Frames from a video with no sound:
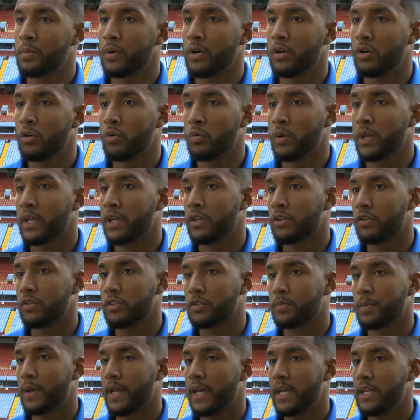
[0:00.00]
but all we can do
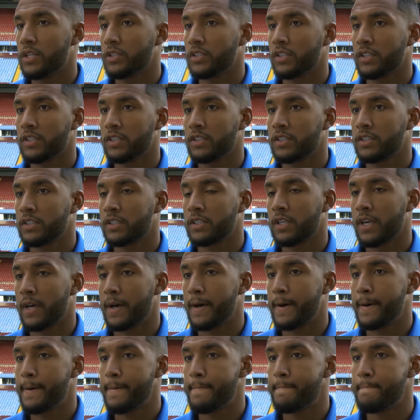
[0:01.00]
as players is
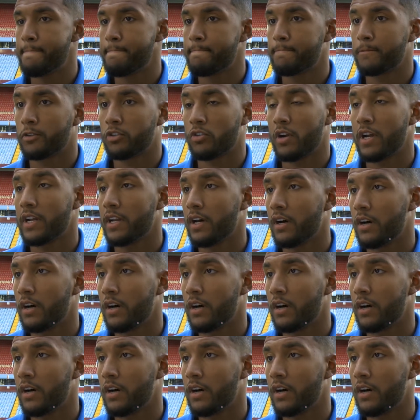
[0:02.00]
train